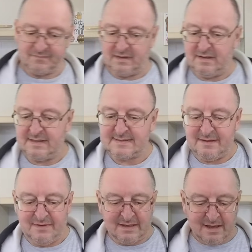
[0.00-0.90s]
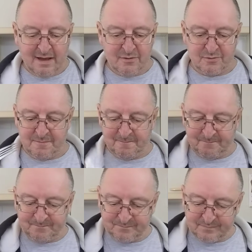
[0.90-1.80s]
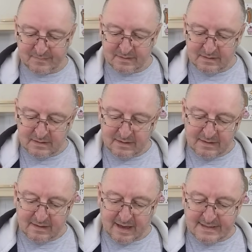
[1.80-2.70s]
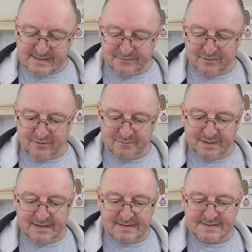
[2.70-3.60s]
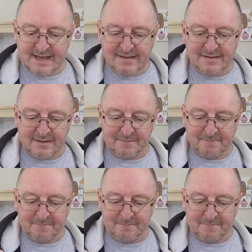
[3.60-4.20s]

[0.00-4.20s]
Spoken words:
let's give it a go. 85p lasagna.